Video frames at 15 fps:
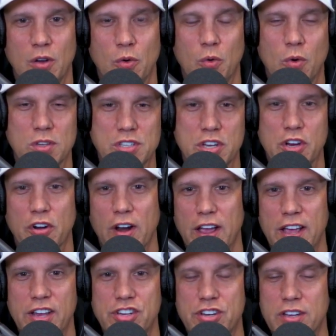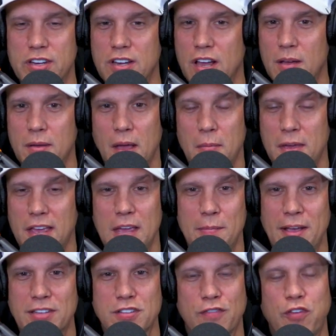Was it your agent? I mean, he
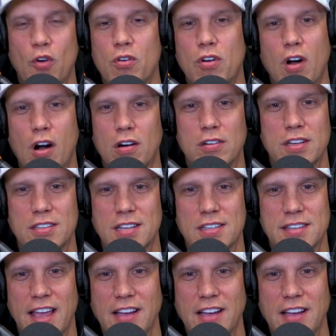makes the phone call and he says,